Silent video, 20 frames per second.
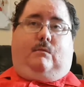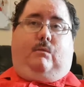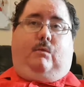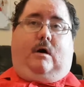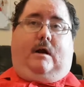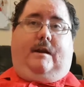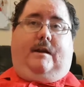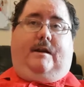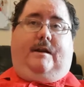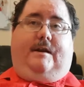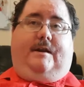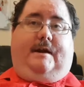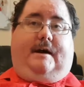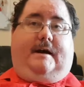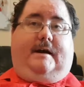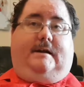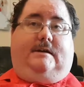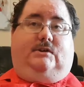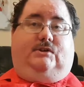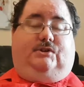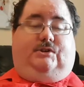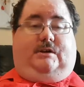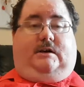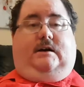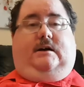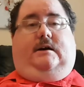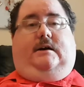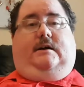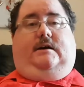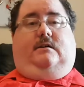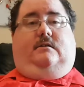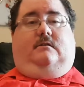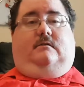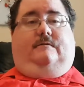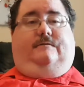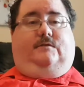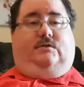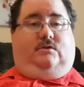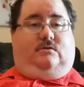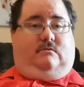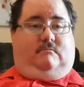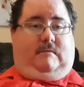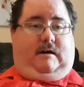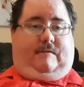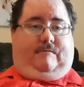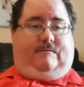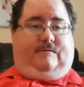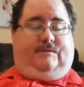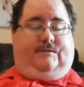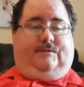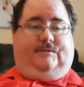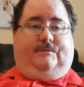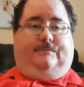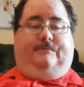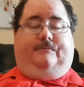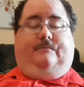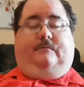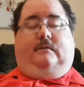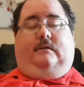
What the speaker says: 1 day shy of 2 months.